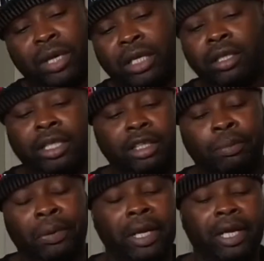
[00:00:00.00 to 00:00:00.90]
look at the
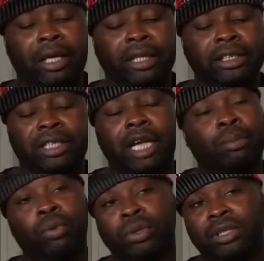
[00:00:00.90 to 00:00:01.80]
plate, I just kind of
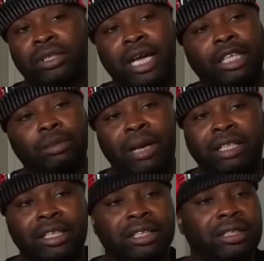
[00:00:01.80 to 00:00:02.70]
portion size my
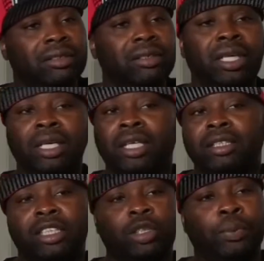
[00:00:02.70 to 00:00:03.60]
dishes,
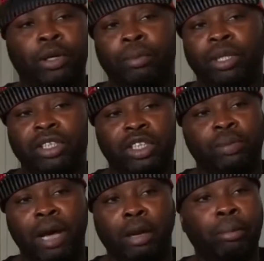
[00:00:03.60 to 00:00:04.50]
just pretty much just
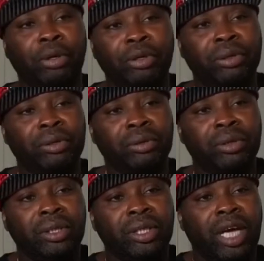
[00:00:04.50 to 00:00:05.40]
by the meal.
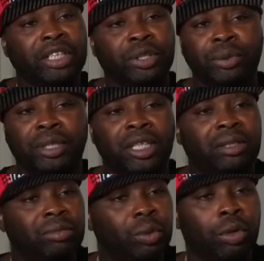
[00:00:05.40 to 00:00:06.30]
I usually
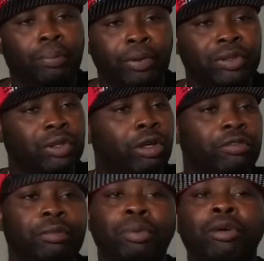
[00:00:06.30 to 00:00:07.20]
do a per
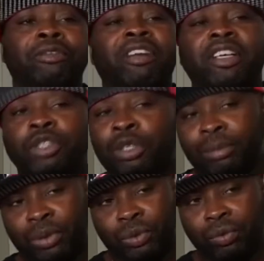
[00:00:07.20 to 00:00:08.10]
serving per
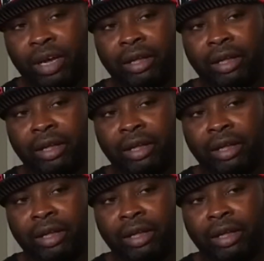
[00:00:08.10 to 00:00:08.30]
vegetable, rather.